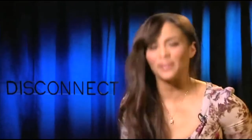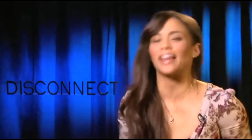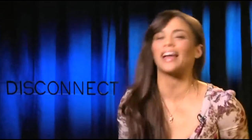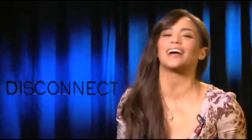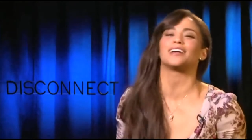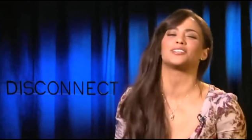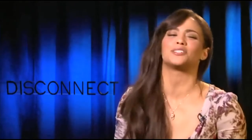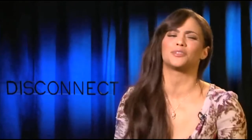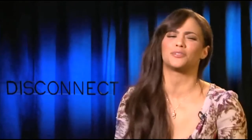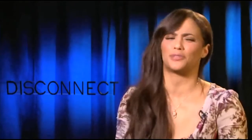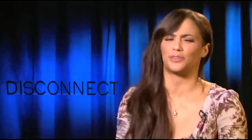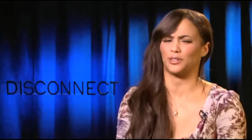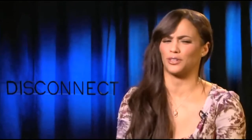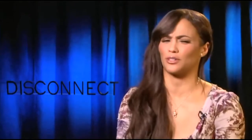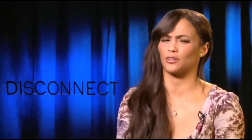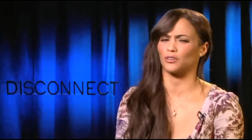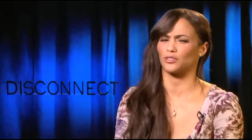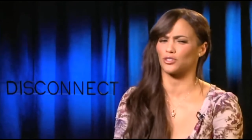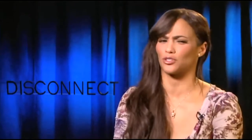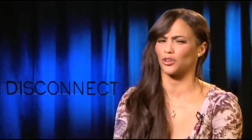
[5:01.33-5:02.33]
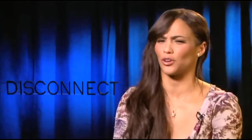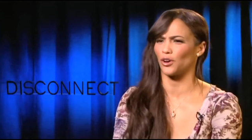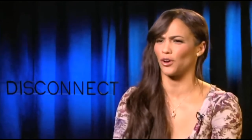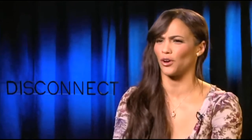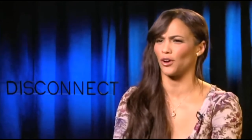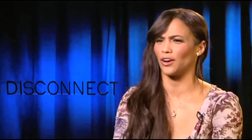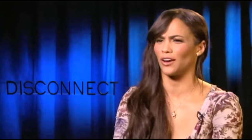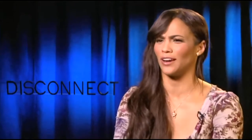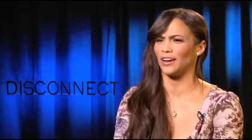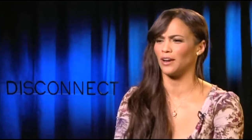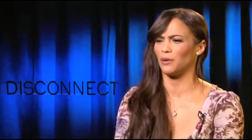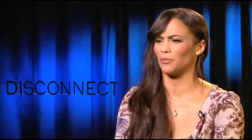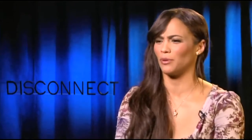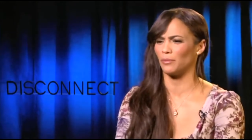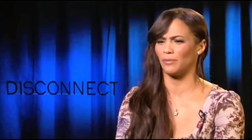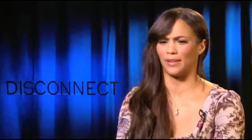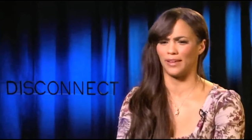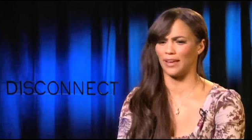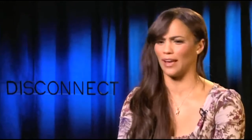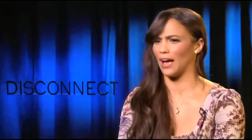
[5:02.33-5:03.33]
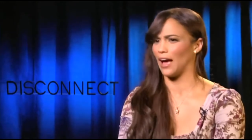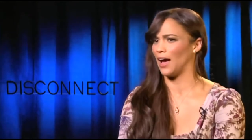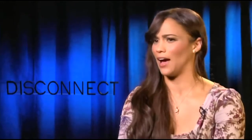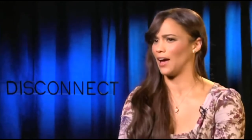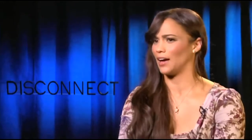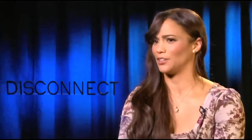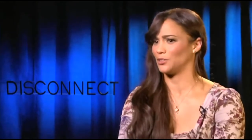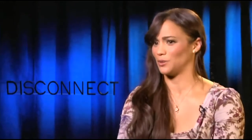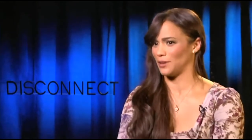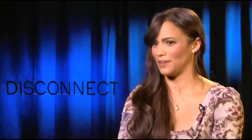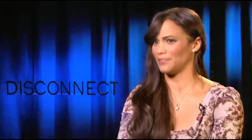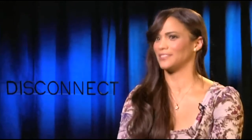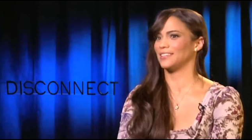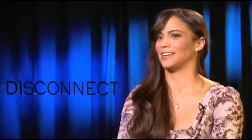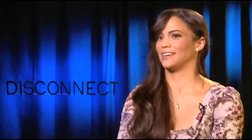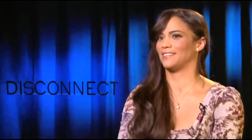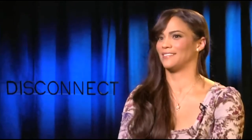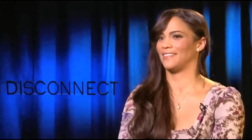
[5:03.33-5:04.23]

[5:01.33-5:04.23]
when they ask you for your social security number, I'm like, uh, do I have to